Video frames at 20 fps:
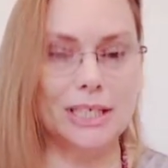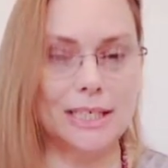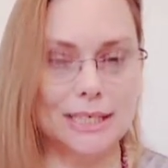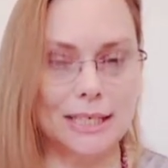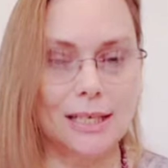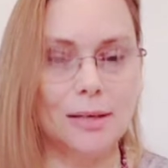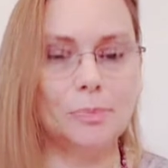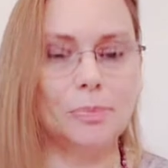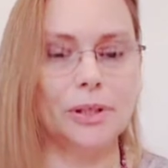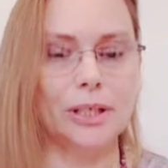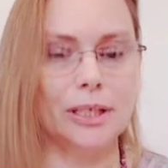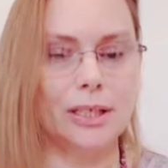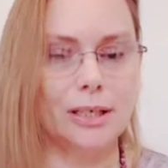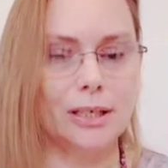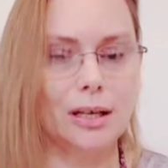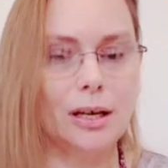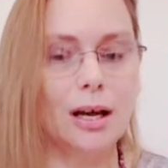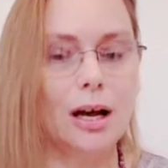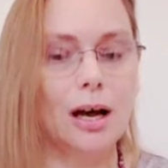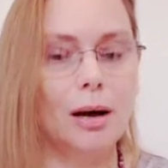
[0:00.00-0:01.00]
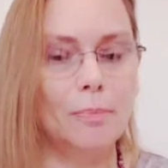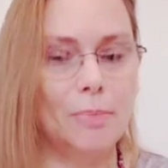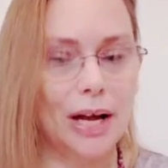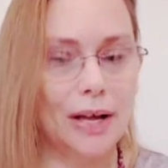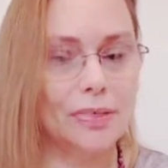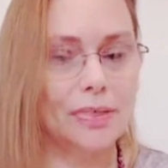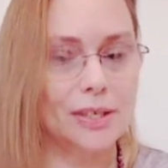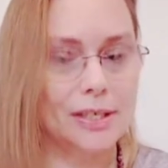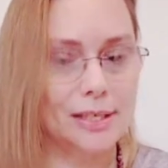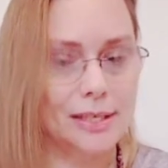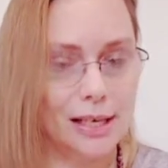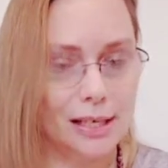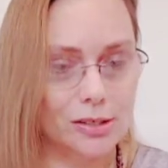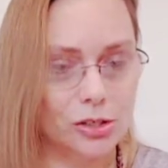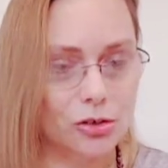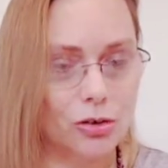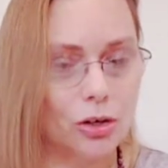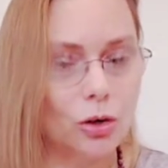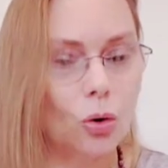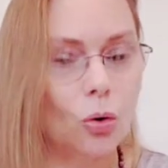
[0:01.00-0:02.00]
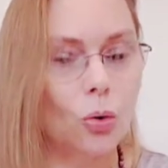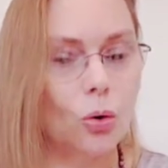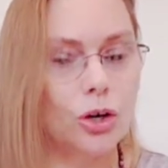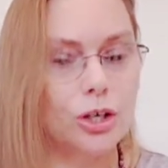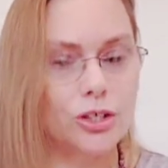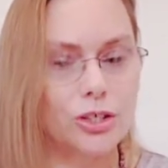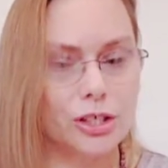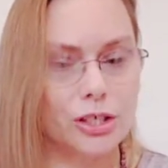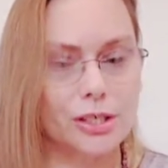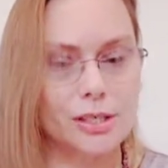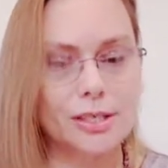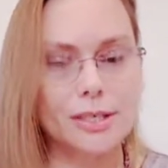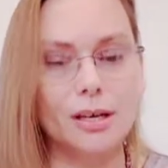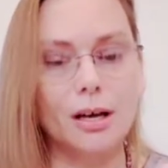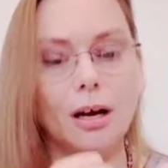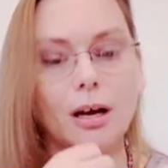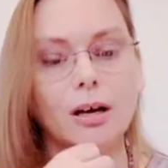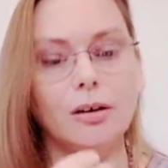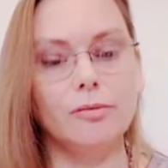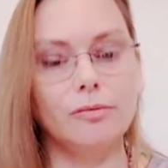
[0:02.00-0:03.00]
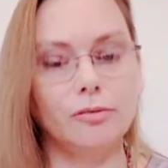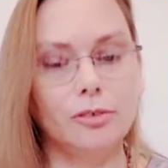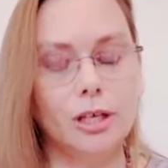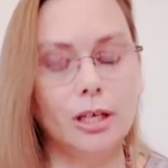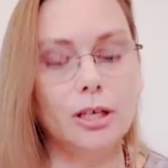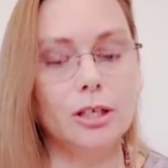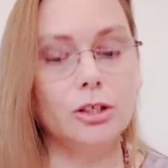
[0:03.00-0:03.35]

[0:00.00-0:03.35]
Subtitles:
deeply about the Sanskrit origins of